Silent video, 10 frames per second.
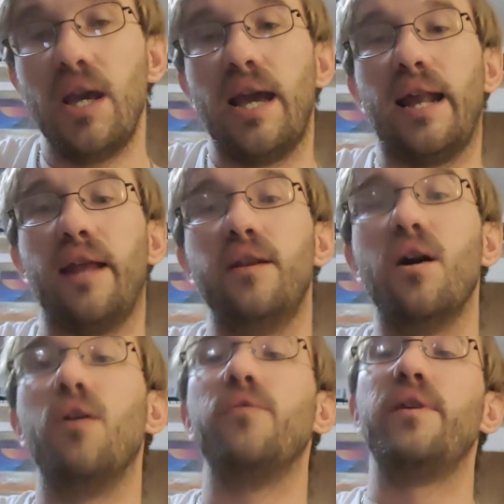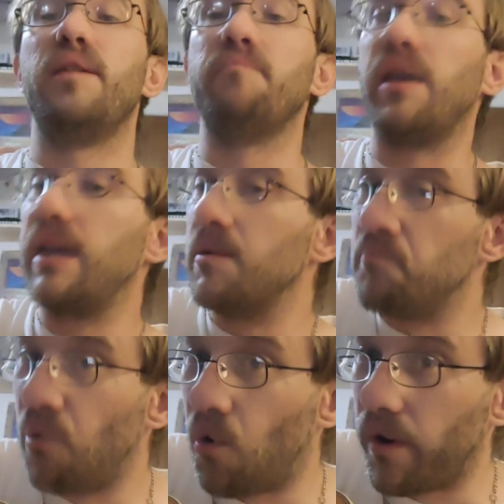And I know that it may get
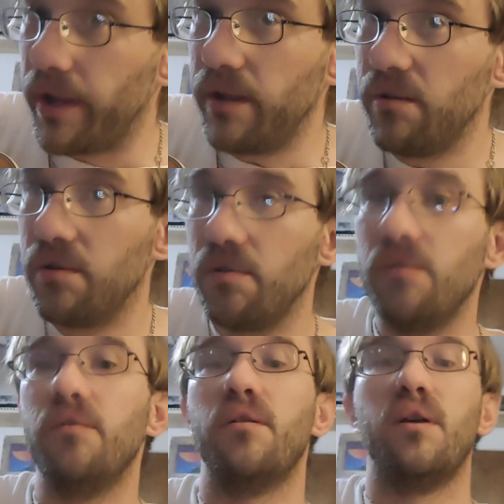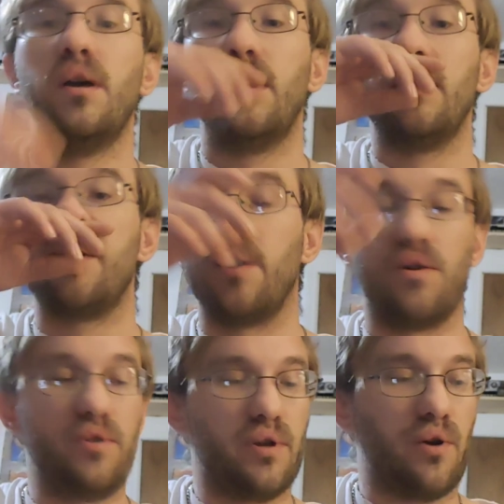boring
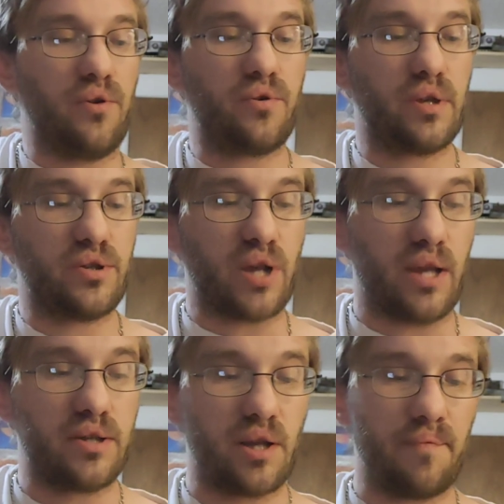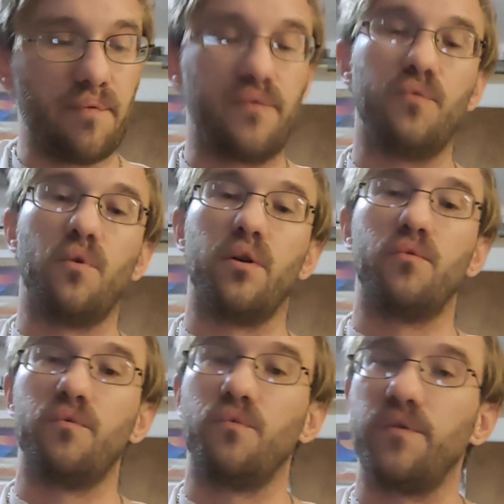So, you can change it up if you want.
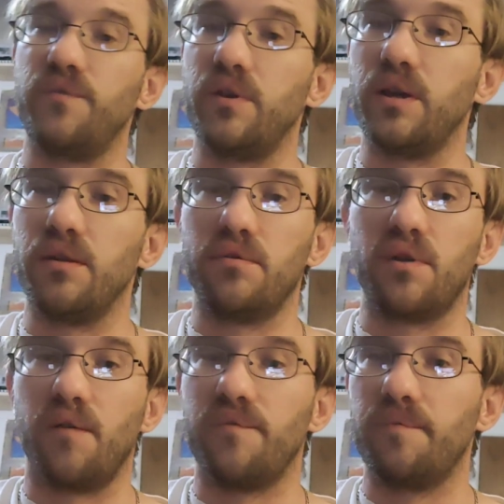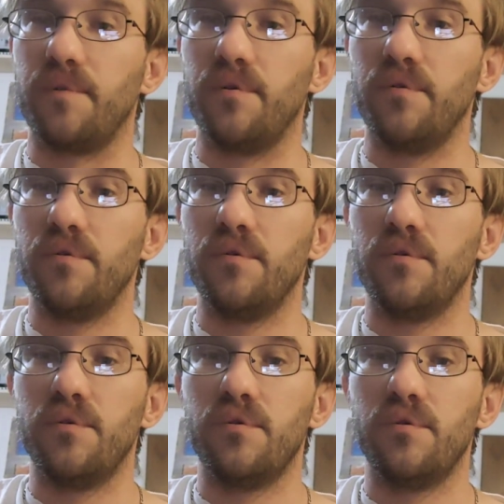If you get comfortable,
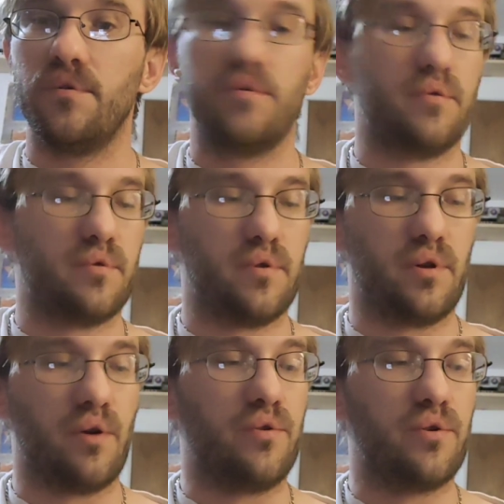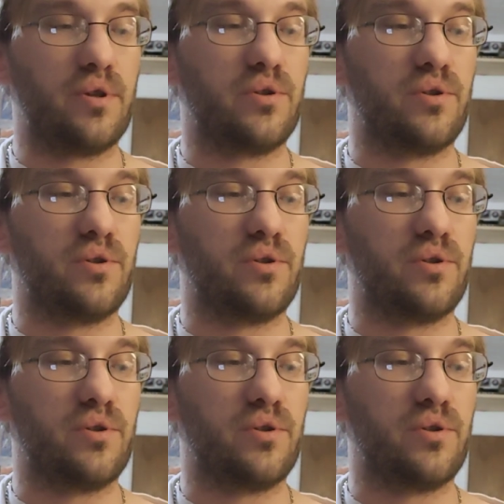you can